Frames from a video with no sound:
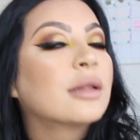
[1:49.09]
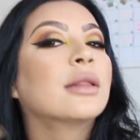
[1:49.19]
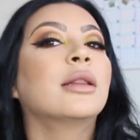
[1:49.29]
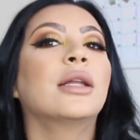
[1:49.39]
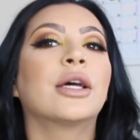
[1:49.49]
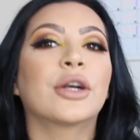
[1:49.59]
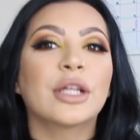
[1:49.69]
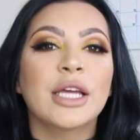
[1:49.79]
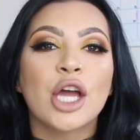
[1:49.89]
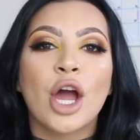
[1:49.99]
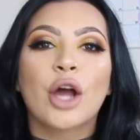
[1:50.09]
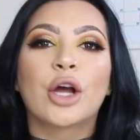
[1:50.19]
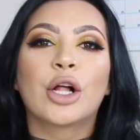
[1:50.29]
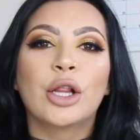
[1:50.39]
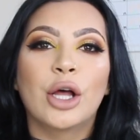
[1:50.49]
Literally
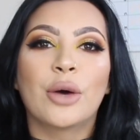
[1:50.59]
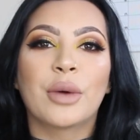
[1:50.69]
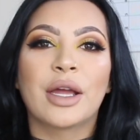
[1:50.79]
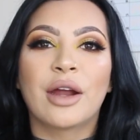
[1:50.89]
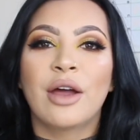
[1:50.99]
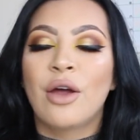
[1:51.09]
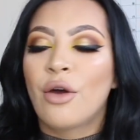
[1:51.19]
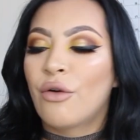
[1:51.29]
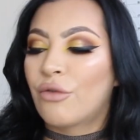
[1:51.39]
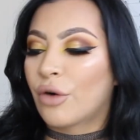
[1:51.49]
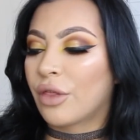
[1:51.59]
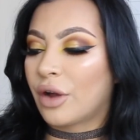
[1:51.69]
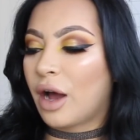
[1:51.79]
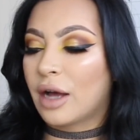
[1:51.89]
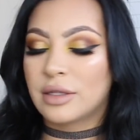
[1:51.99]
glowing for the
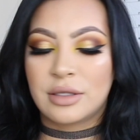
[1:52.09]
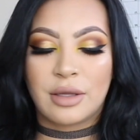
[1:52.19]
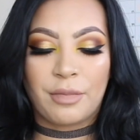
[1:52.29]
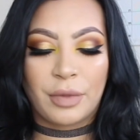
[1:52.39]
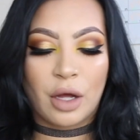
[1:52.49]
gods.